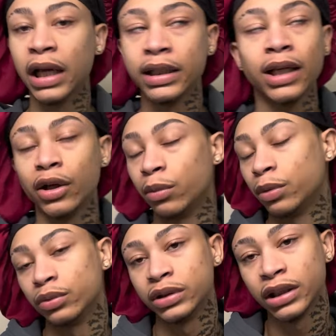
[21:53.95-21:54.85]
He's like, yo,
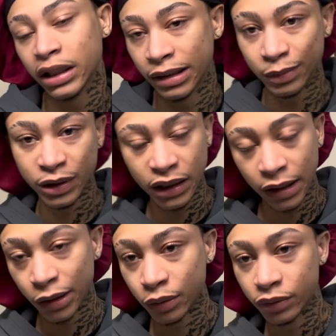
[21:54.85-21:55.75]
bro, chill,
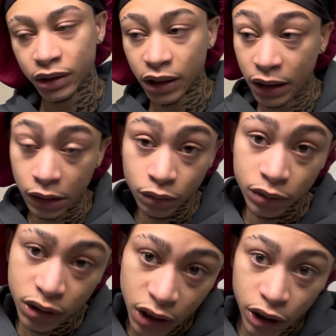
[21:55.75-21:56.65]
chill, chill,
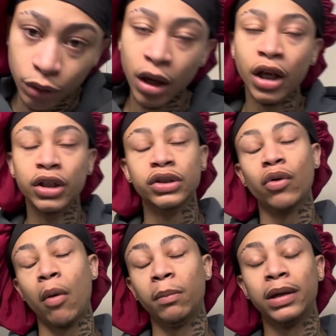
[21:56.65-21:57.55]
chill. So
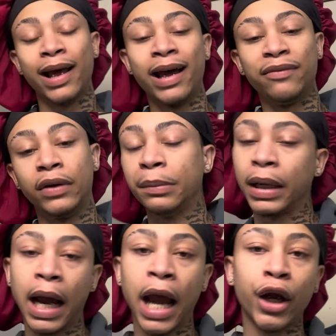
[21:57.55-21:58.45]
I'm laughing. I'm like,
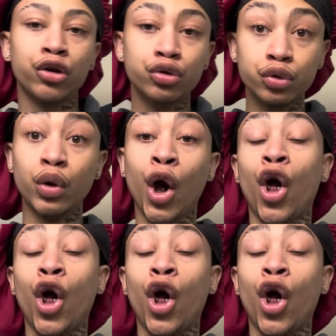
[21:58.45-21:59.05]
all right, cool.